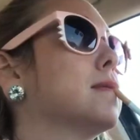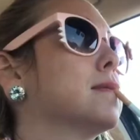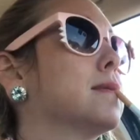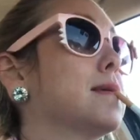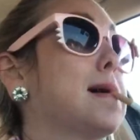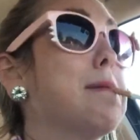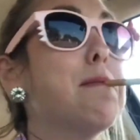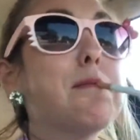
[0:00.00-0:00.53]

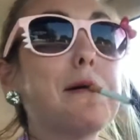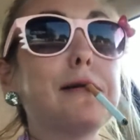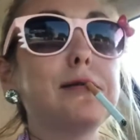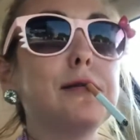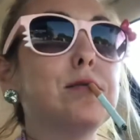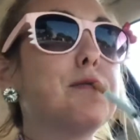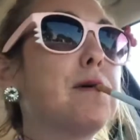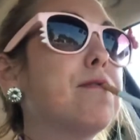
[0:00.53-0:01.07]
I'm about to
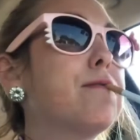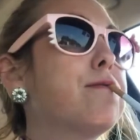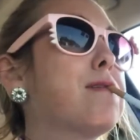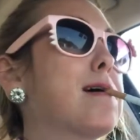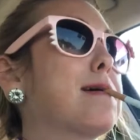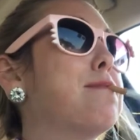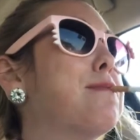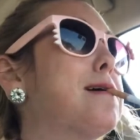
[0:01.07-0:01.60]
lose my
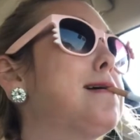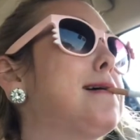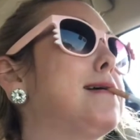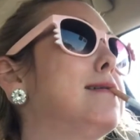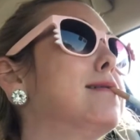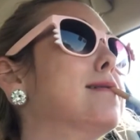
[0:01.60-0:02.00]
fucking mind.